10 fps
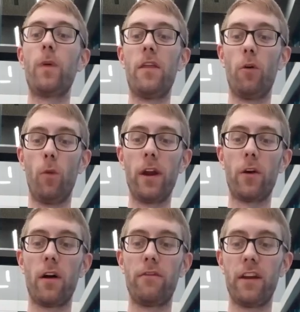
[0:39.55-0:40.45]
and the winner
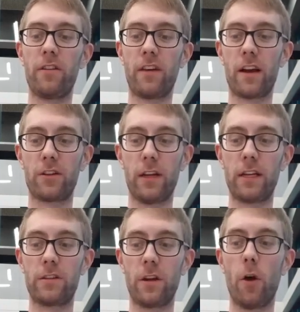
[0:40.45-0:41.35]
of this actually
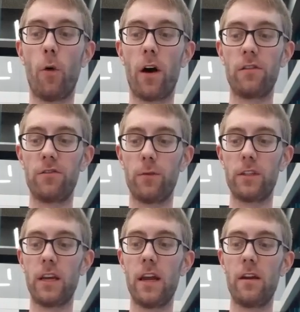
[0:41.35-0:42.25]
gets to go on to
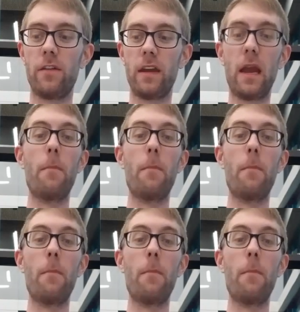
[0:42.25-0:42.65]
attend the